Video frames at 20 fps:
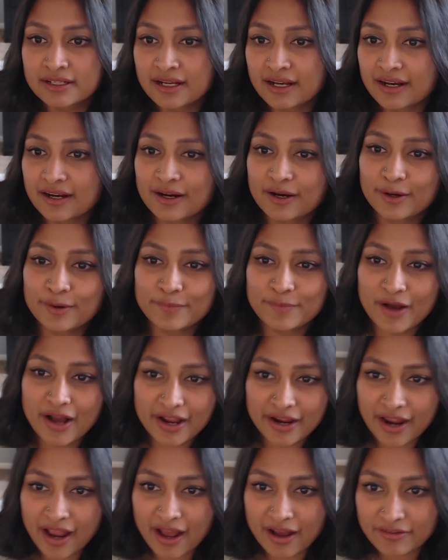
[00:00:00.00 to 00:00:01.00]

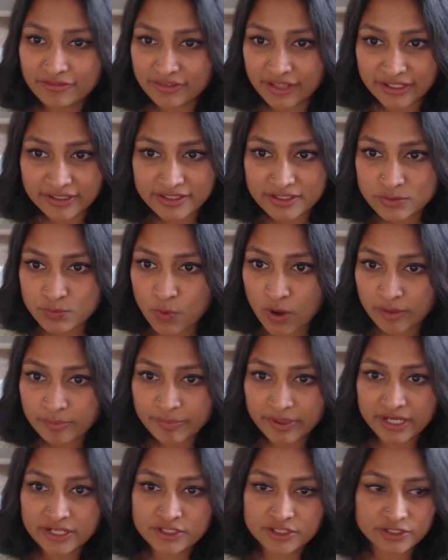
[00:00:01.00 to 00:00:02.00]
I have like these one
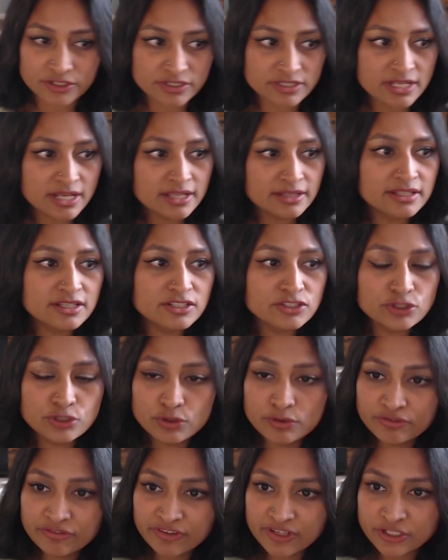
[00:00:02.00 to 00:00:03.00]
pagers, these
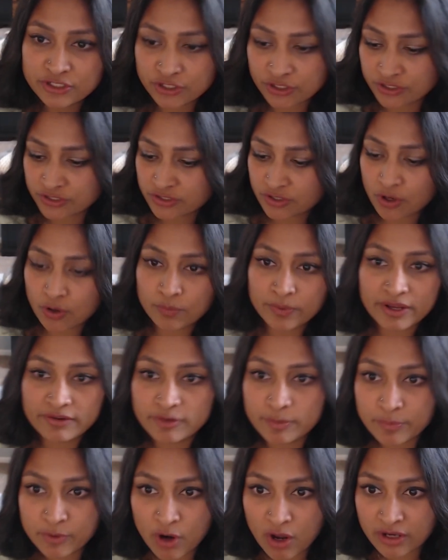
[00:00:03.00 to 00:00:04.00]
new features. Oh, we have
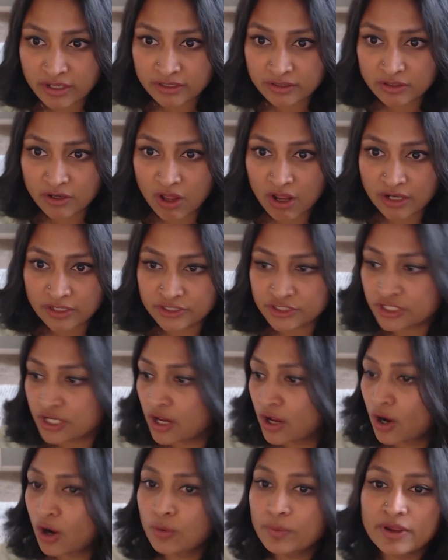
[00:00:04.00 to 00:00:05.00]
a product launch.
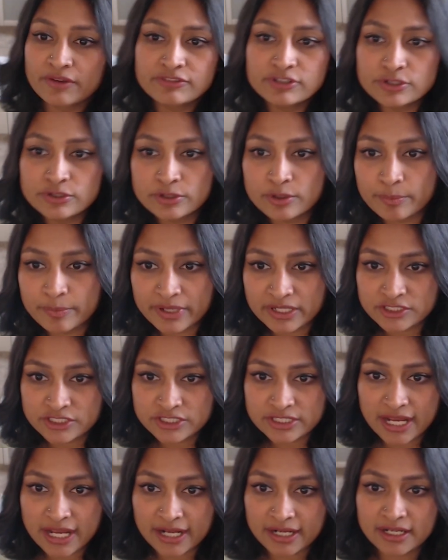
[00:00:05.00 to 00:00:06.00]
Oh, we have to do the pitch
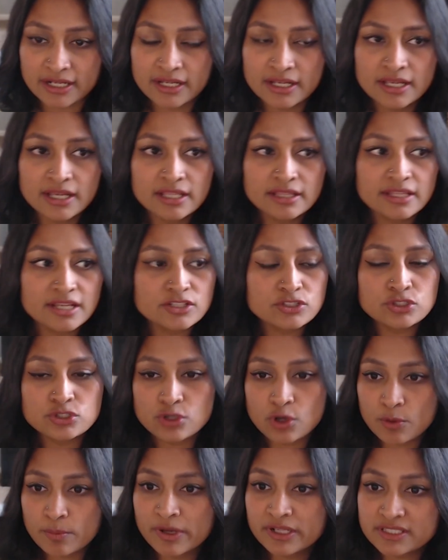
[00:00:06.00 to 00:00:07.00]
deck. There's
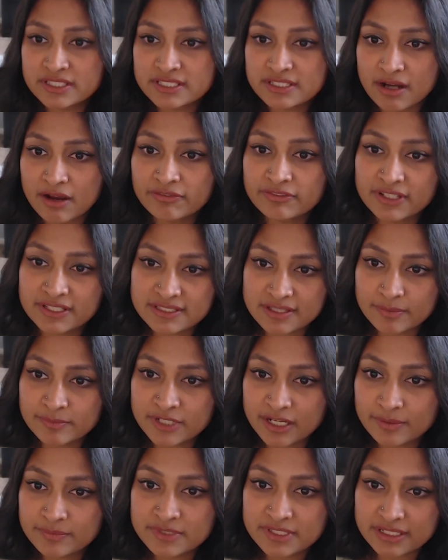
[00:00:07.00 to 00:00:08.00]
so much stuff that
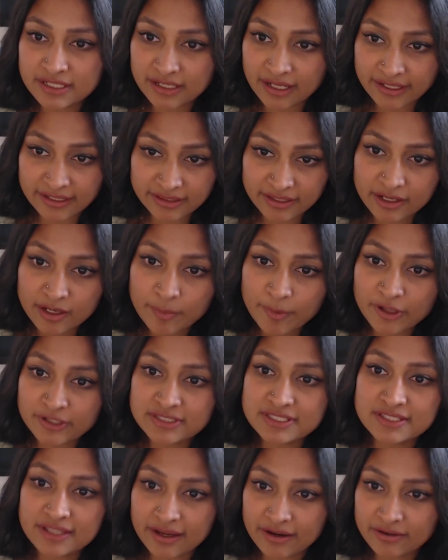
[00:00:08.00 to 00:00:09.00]
sometimes, like, think about
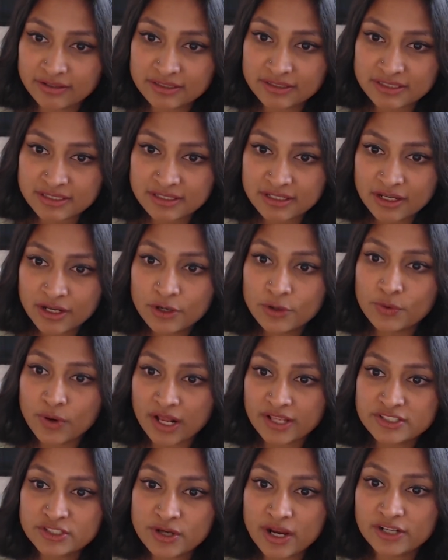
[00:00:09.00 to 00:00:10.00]
sales who
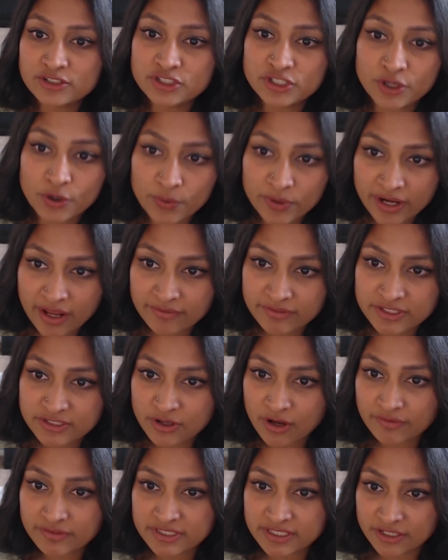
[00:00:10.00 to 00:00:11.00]
has to actually go and have these
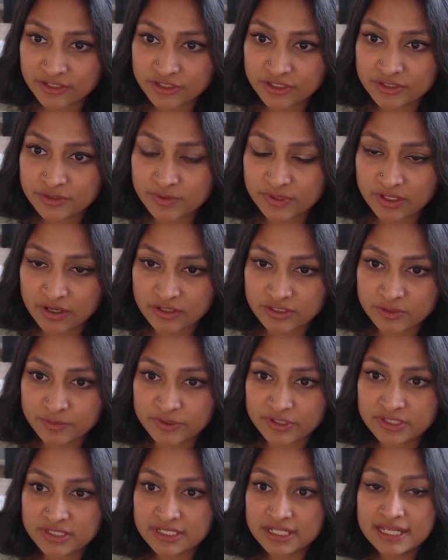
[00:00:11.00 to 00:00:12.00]
conversations with customers.